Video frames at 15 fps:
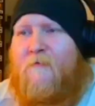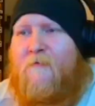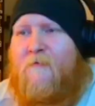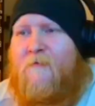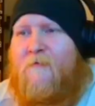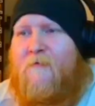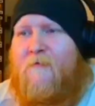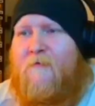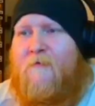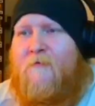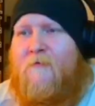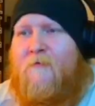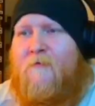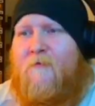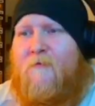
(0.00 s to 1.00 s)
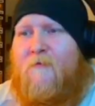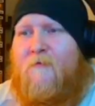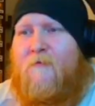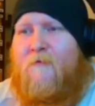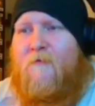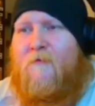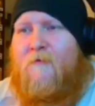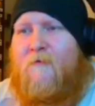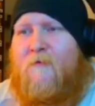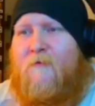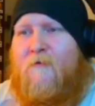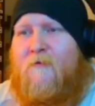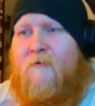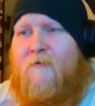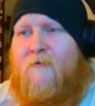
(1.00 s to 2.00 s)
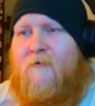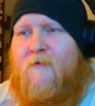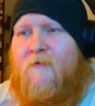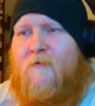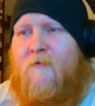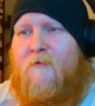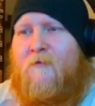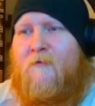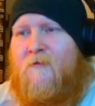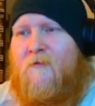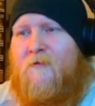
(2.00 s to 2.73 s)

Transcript: [no speech]